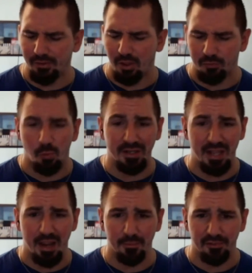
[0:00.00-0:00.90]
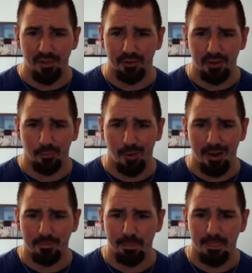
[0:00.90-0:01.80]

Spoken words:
lost one game in 73.